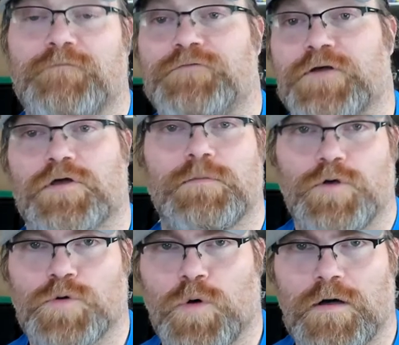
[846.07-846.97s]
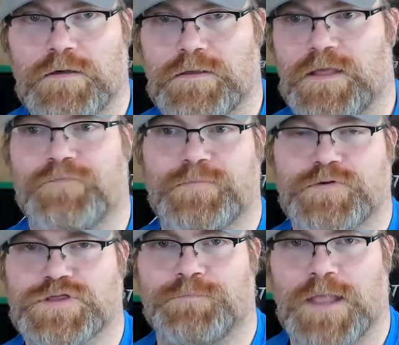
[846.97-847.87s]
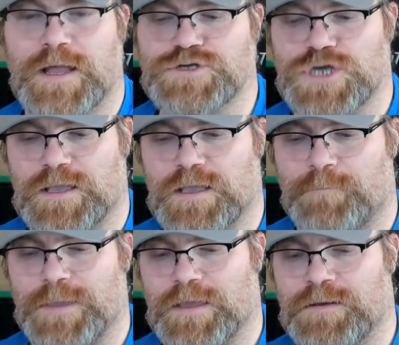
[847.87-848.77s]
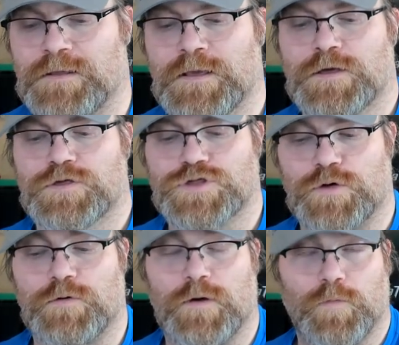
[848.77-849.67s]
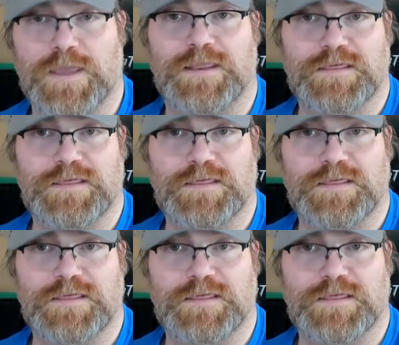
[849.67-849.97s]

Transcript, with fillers: variable quality from their supply chain coming in. So we can